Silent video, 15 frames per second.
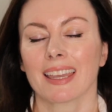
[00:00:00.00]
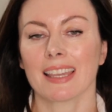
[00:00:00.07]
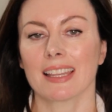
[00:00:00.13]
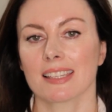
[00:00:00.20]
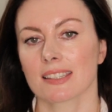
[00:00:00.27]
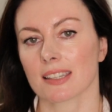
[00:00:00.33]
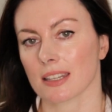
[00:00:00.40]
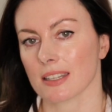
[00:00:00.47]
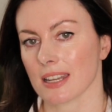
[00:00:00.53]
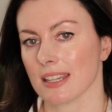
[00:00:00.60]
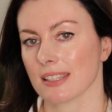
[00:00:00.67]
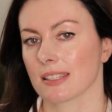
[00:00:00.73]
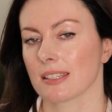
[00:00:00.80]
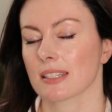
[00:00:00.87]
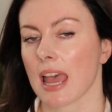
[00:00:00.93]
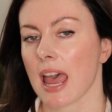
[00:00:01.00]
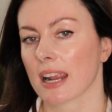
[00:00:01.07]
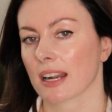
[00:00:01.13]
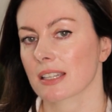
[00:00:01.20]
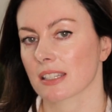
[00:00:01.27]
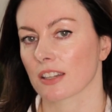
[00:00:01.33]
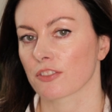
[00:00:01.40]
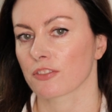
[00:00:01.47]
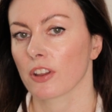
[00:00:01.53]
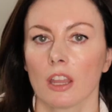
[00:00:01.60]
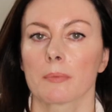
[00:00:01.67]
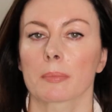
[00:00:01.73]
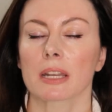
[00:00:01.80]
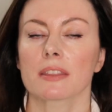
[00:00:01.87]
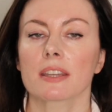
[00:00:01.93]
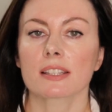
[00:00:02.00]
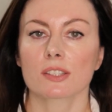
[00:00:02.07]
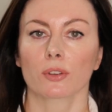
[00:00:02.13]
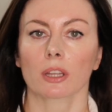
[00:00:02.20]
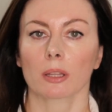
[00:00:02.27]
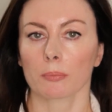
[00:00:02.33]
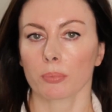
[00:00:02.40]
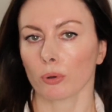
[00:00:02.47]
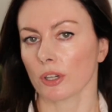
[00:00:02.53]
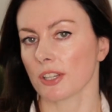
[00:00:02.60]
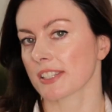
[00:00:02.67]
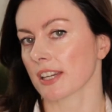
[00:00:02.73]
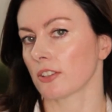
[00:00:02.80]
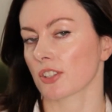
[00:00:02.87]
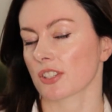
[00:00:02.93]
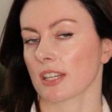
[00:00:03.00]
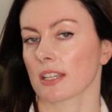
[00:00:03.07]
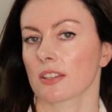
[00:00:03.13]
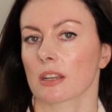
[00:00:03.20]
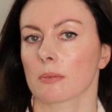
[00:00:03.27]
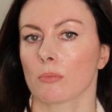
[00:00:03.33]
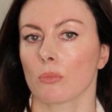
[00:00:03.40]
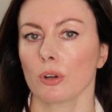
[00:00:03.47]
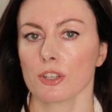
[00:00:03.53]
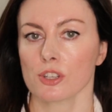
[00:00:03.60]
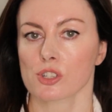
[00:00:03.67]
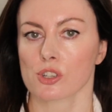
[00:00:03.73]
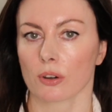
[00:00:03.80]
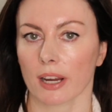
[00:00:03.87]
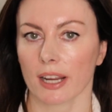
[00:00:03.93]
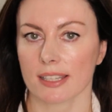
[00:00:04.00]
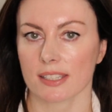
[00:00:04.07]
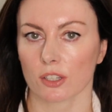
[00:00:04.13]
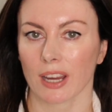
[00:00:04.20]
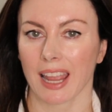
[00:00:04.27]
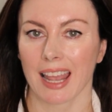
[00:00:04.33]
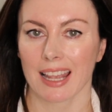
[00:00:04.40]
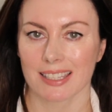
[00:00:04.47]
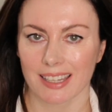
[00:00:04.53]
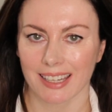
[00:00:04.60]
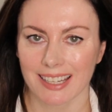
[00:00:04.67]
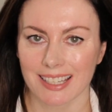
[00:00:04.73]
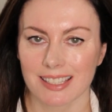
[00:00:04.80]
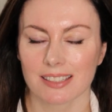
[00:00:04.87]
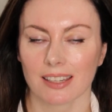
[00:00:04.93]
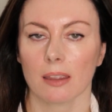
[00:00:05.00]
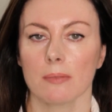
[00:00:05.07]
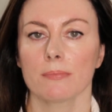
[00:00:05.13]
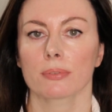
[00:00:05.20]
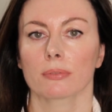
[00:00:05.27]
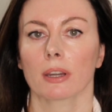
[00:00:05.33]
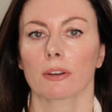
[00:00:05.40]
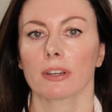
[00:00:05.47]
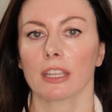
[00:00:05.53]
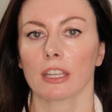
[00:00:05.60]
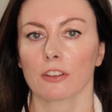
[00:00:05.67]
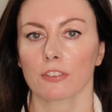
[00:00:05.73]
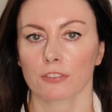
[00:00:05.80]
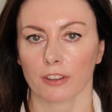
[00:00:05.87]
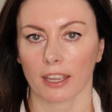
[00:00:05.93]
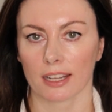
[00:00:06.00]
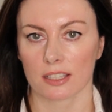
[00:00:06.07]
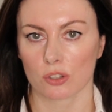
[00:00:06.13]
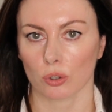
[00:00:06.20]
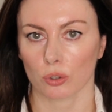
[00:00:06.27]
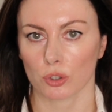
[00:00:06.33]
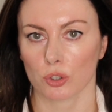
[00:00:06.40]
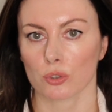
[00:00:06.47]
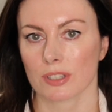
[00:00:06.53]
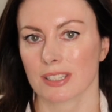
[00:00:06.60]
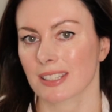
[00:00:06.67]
is and isn't active. But I think it's really important to understand that a moisturizer has a temporary effect on your